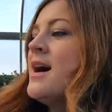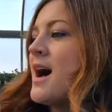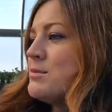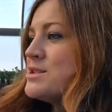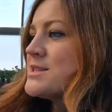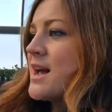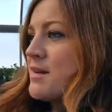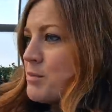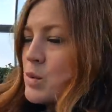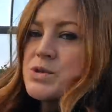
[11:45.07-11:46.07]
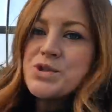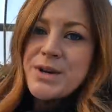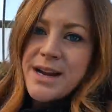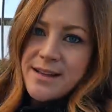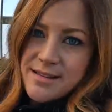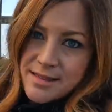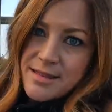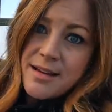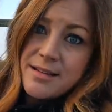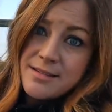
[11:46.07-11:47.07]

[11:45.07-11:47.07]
I'm just kind of bolstering the